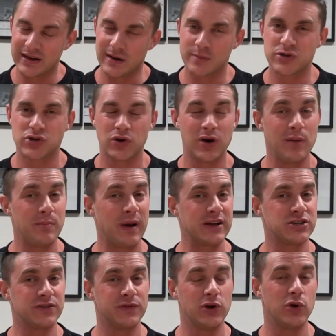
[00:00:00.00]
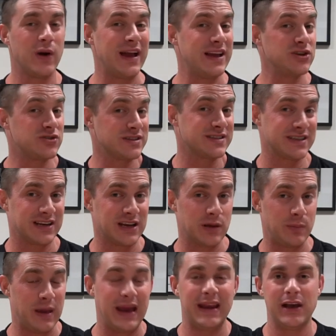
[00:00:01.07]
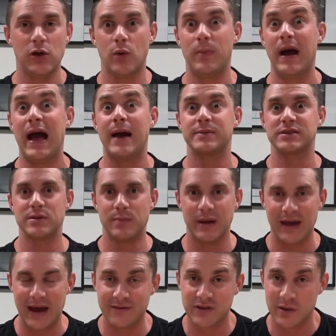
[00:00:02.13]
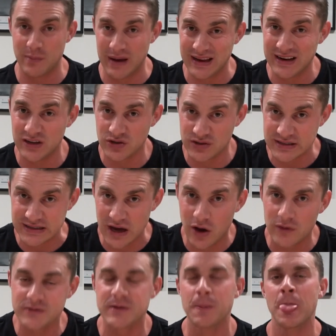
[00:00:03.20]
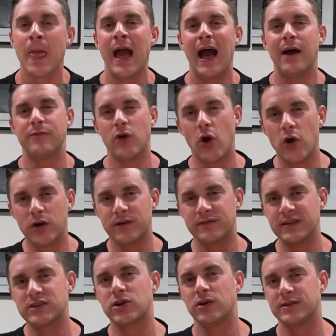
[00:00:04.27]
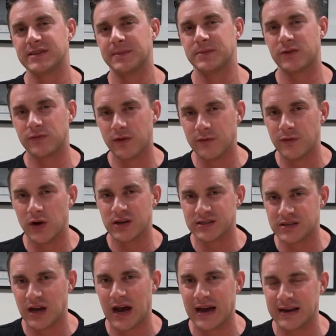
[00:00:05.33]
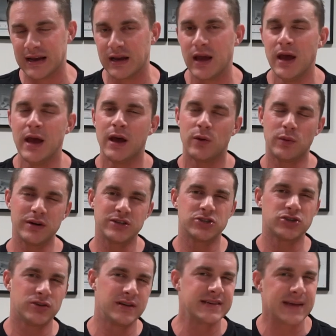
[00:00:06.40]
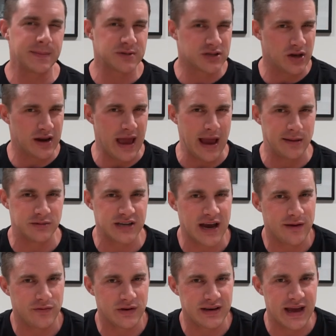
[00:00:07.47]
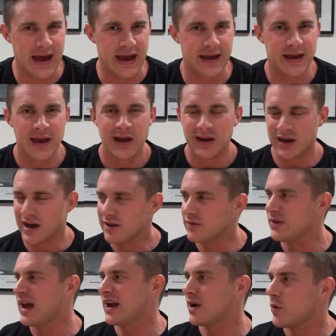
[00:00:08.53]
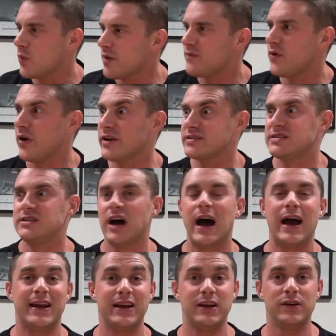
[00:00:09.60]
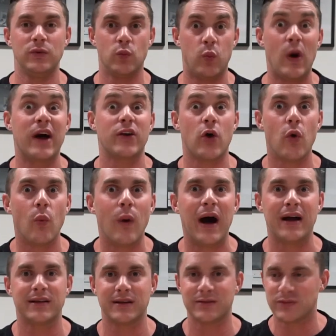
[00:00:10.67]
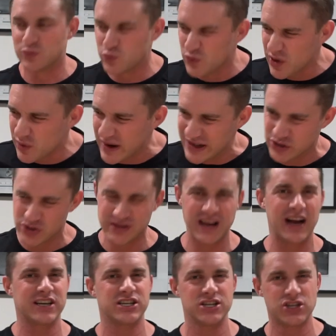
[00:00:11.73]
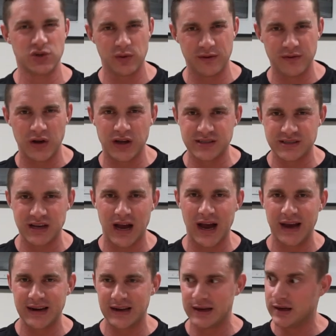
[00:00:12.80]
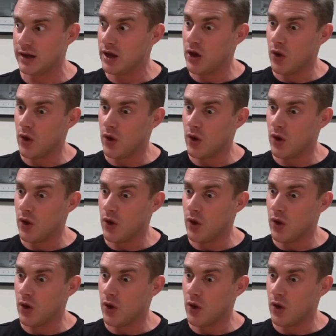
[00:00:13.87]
And I'm sure a bunch of you who are interested in competing or perhaps have competed yourselves have heard of this concept of reverse dieting. I want to shoot this episode of MJ Every Day, kind of like a reverse dieting 101, a real introduction to reverse dieting.